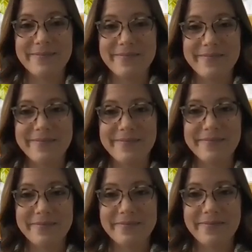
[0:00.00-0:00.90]

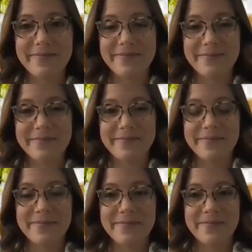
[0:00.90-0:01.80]

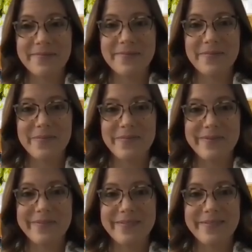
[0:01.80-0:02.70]

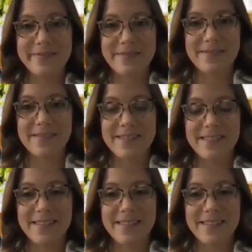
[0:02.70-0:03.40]
No words are spoken by the person on screen.